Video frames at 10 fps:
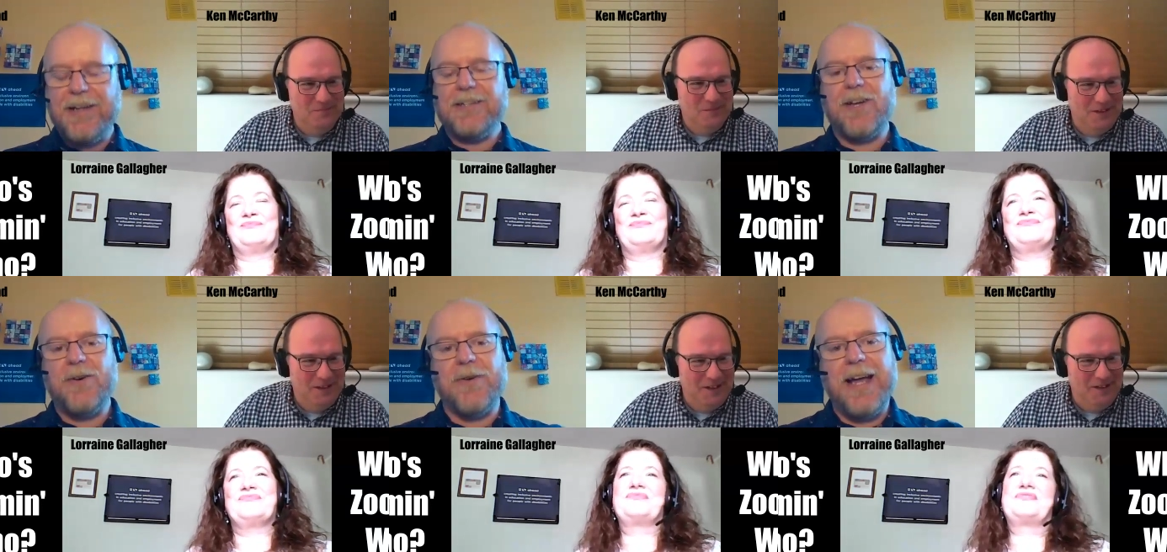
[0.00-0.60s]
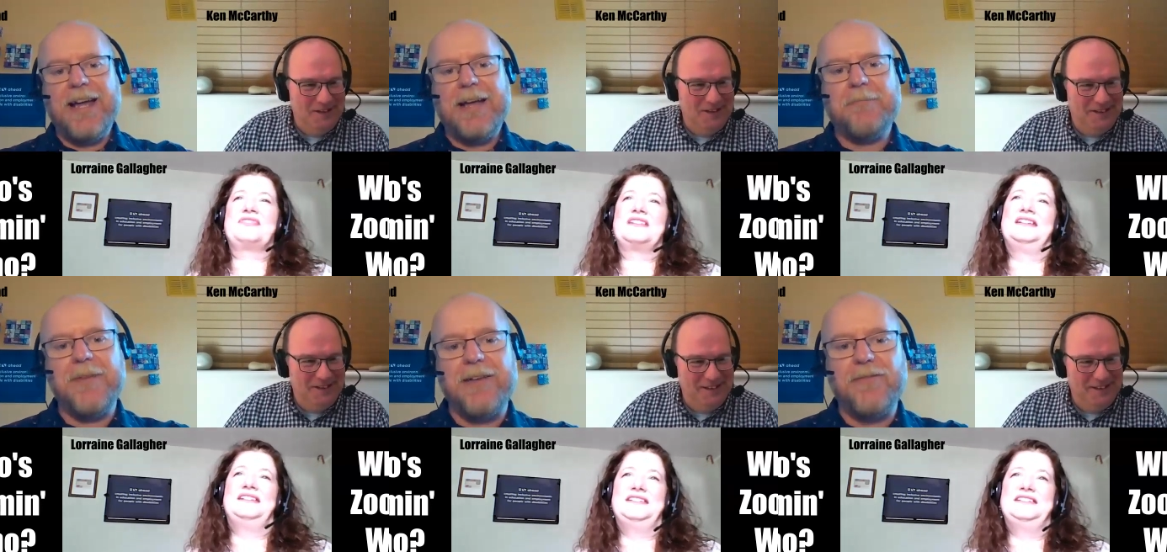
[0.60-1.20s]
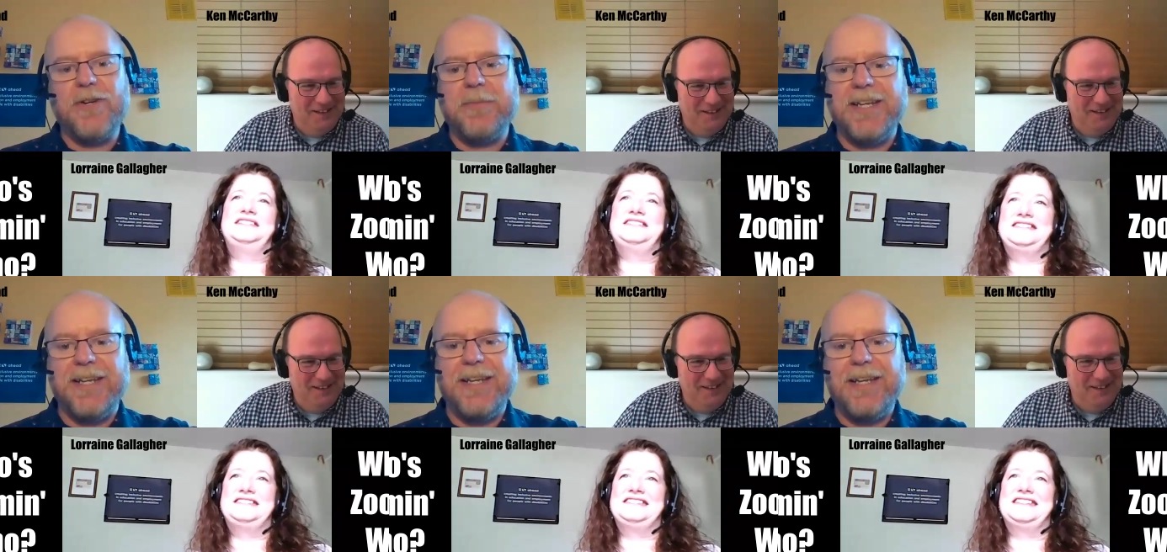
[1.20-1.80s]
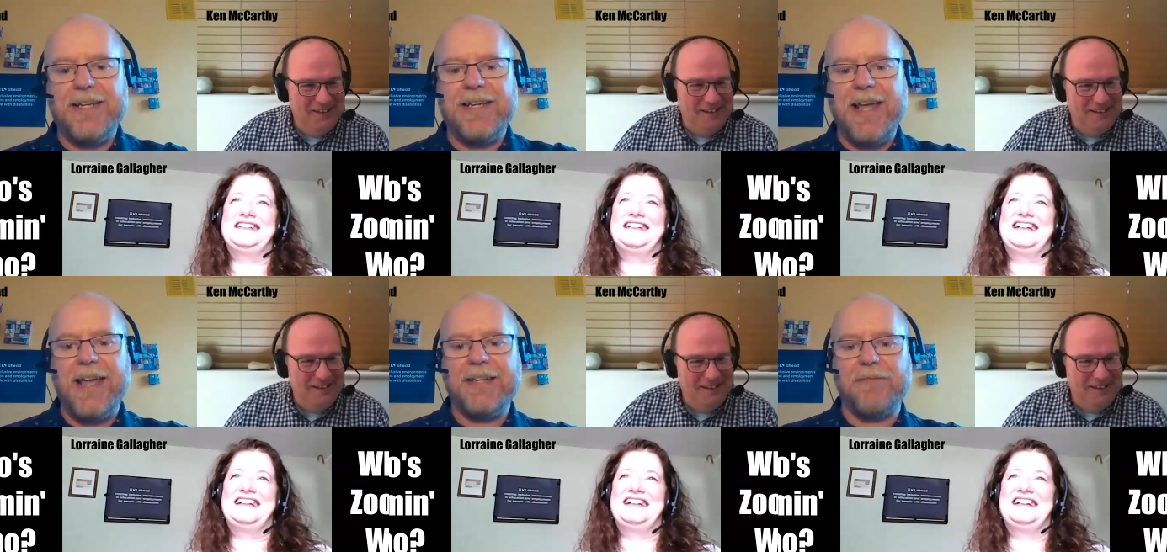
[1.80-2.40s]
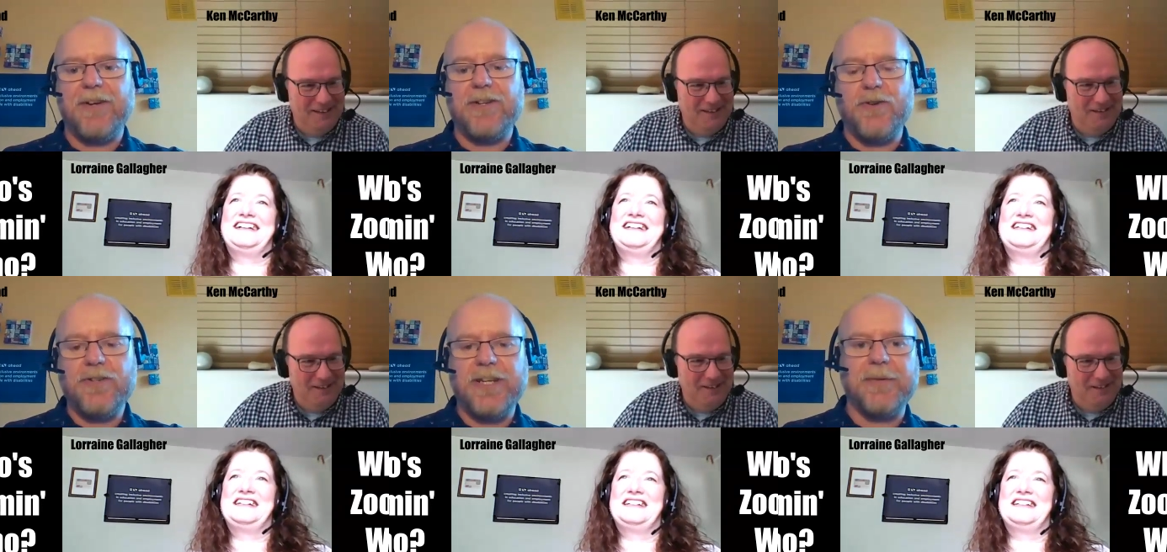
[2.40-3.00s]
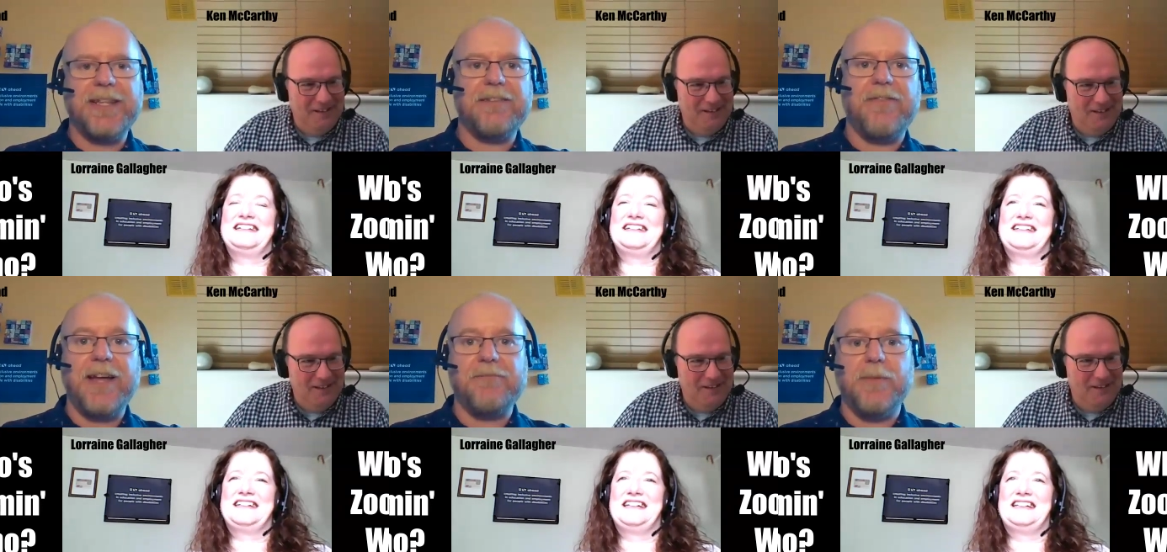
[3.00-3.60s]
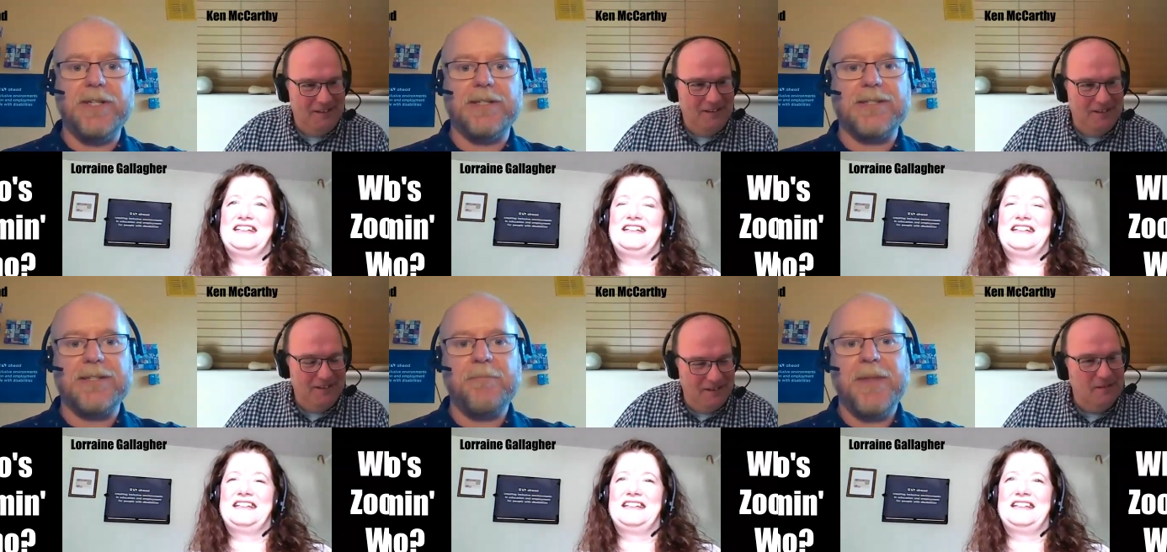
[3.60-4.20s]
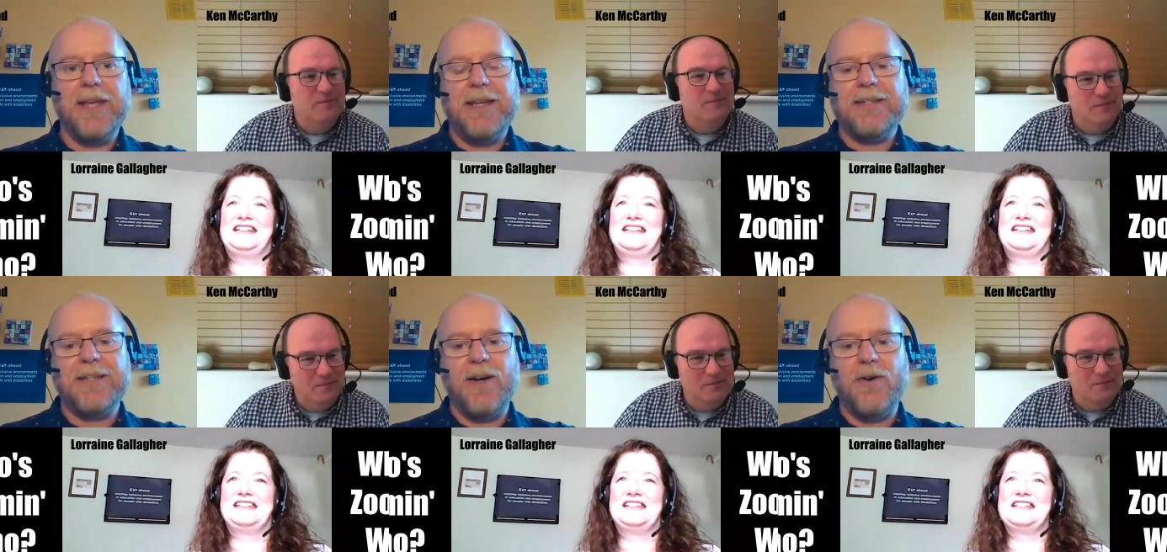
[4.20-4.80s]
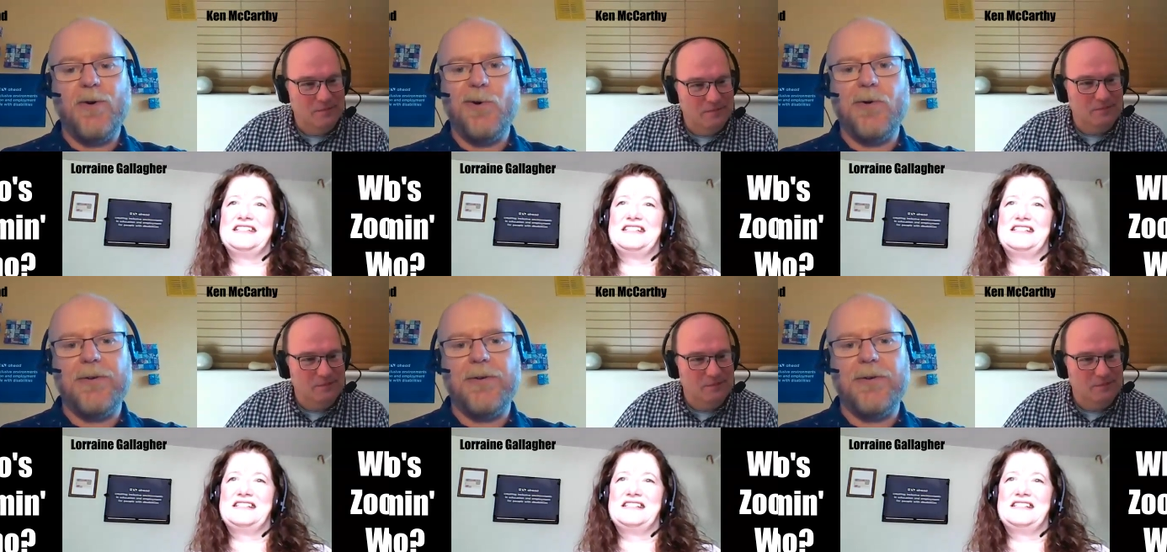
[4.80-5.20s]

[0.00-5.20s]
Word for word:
Speaker 1: So um, I've only been in ahead very short time. I think five months. So